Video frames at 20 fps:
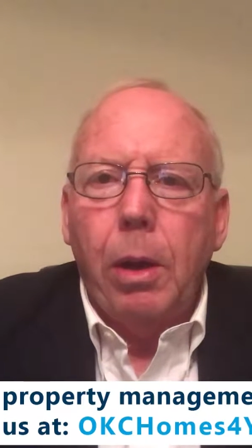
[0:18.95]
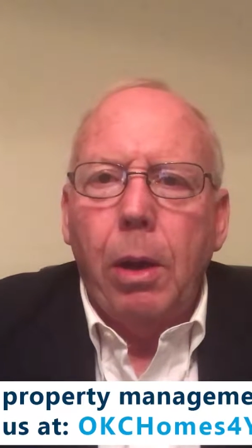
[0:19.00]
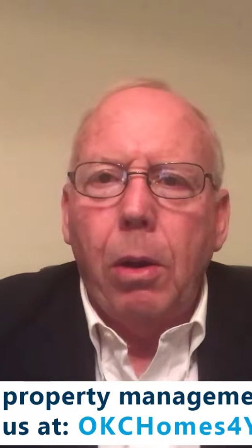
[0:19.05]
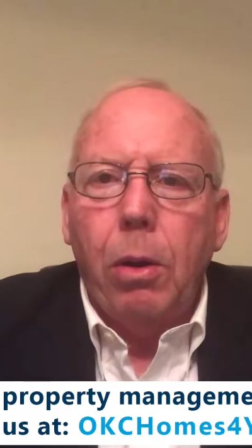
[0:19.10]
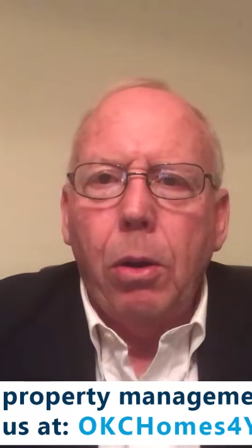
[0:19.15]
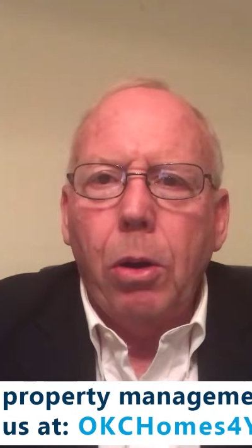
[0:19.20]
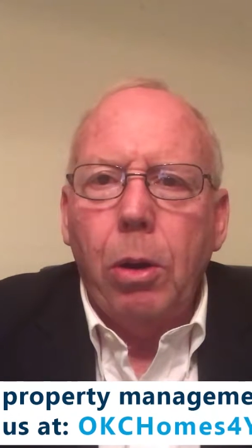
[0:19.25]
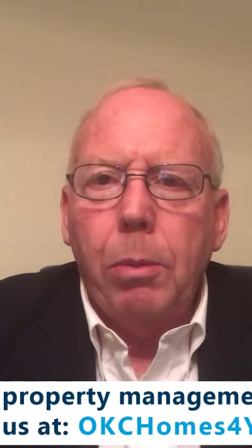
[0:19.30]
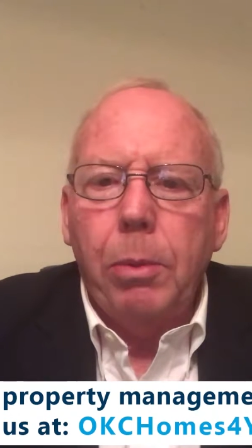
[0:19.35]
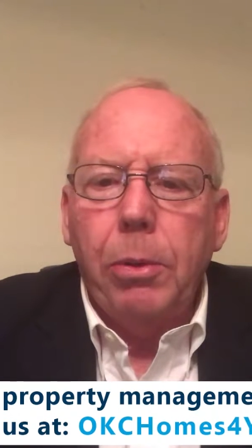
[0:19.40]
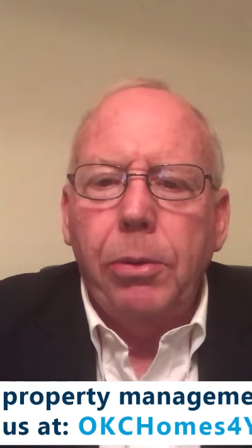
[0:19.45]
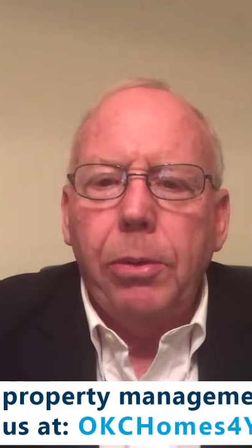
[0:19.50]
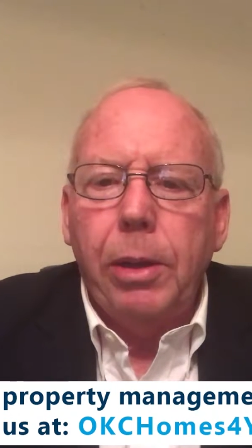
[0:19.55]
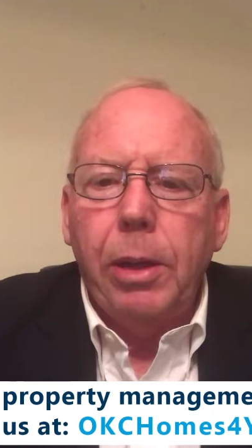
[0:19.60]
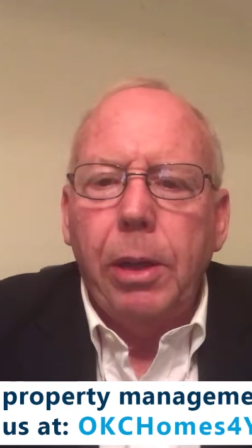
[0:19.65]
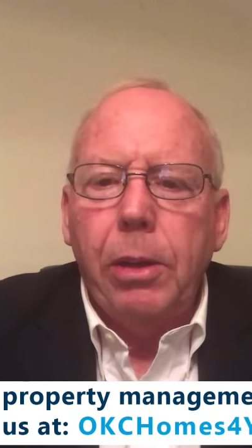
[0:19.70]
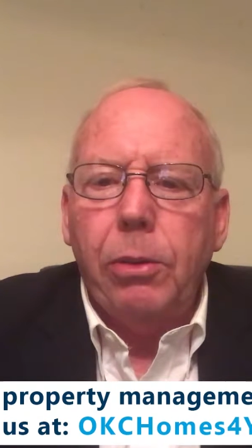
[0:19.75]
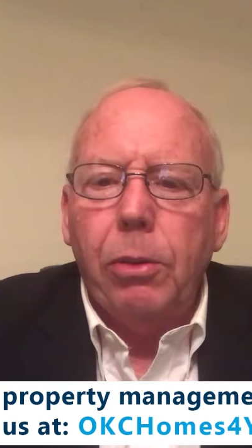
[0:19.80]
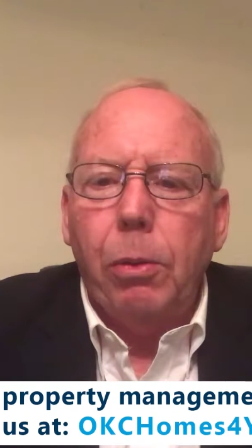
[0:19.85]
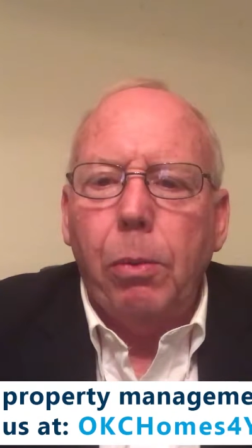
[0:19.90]
Oklahoma
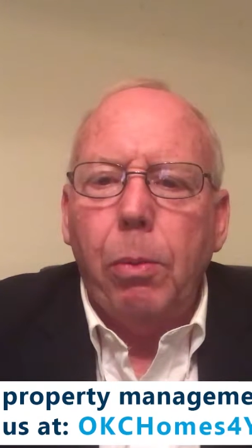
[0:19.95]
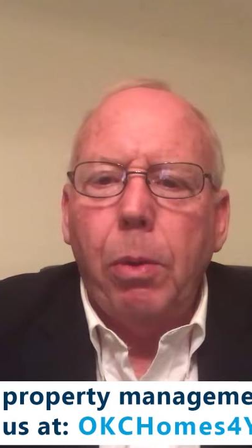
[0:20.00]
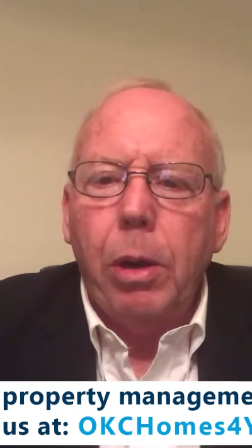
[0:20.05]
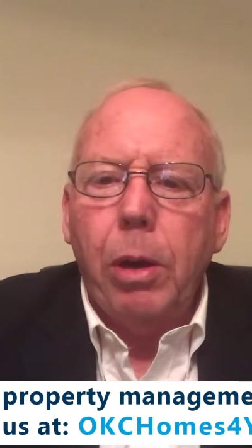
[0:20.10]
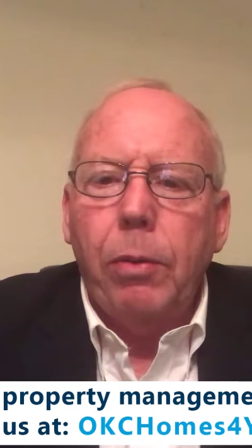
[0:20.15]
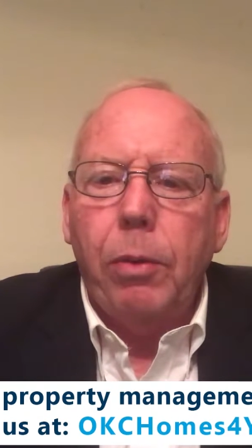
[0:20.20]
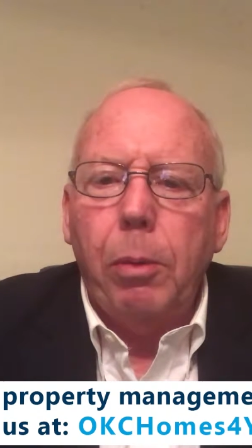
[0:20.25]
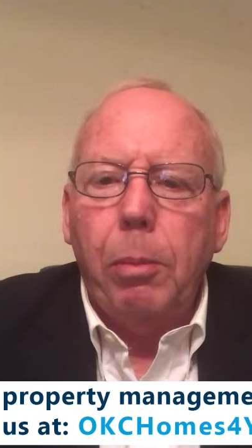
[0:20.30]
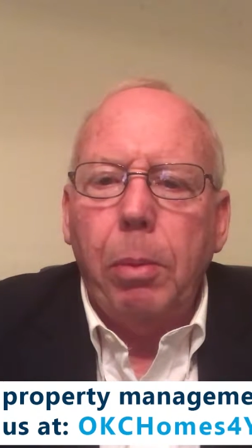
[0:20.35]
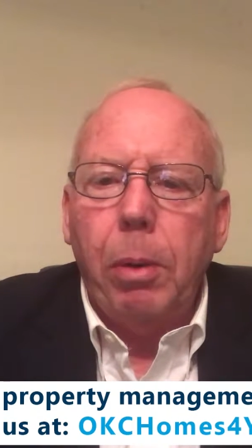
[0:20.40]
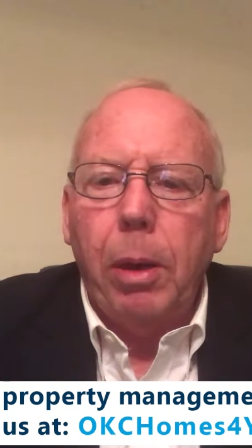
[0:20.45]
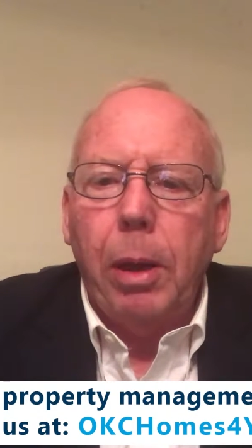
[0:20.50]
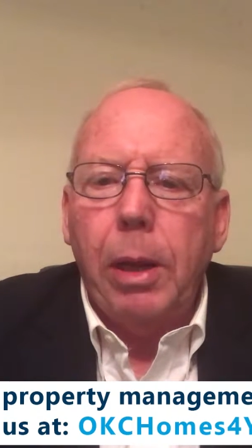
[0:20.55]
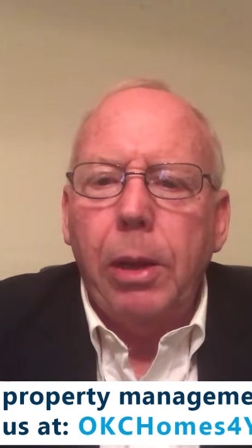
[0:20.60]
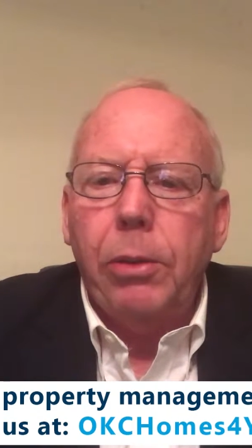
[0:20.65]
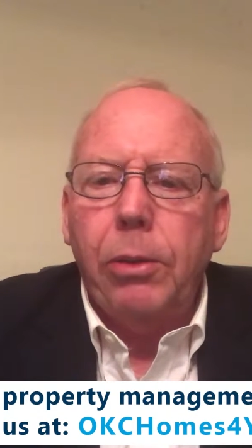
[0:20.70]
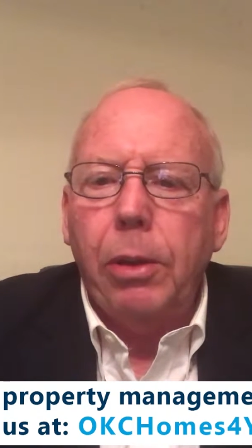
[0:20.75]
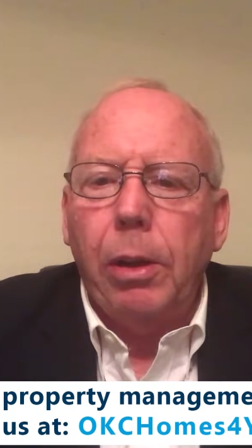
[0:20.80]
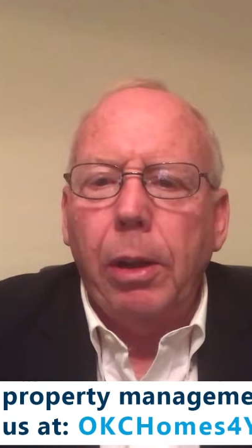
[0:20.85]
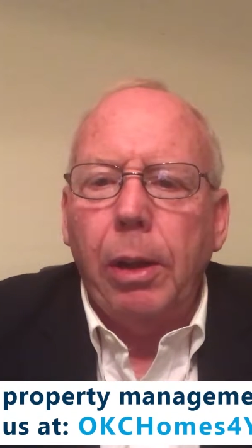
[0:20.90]
City is a wonderful
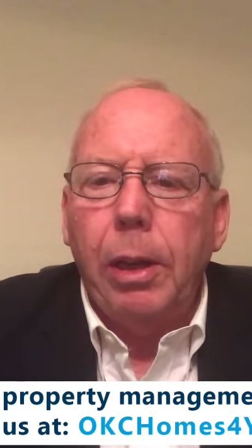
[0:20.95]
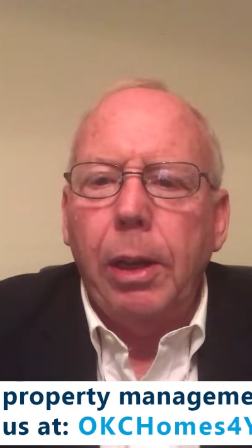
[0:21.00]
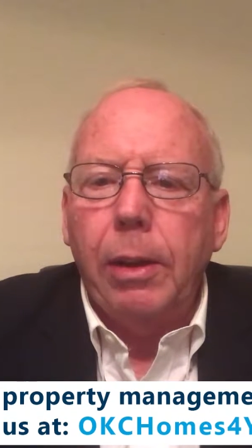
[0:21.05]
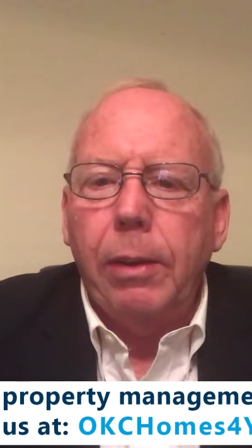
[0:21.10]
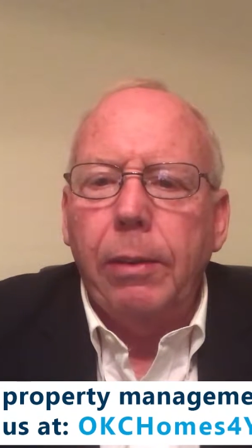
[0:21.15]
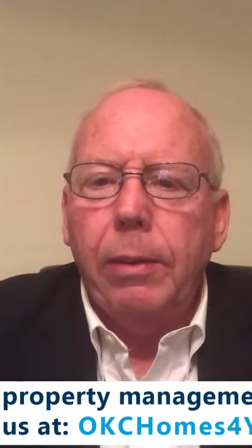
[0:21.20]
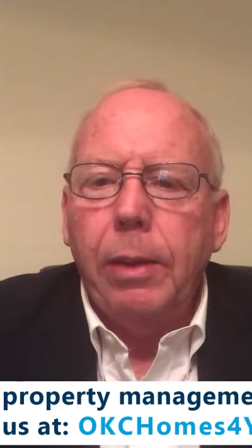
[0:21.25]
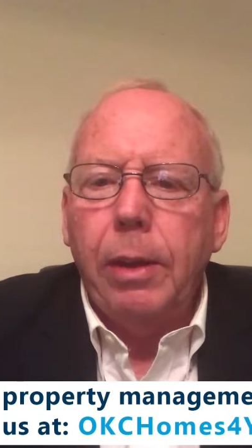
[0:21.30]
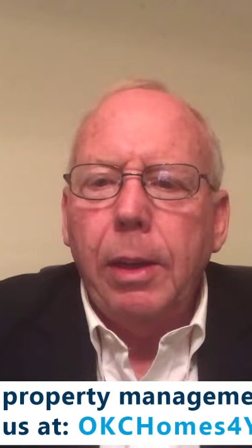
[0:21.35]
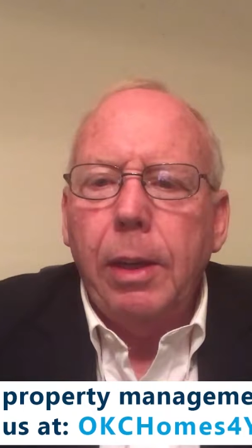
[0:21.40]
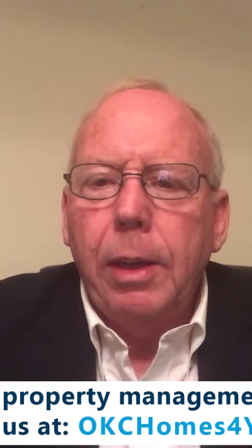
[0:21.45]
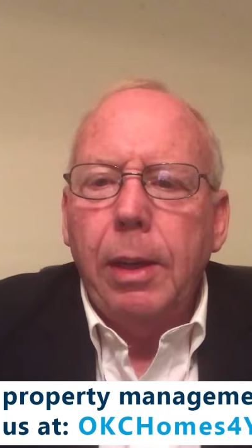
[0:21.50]
place to live,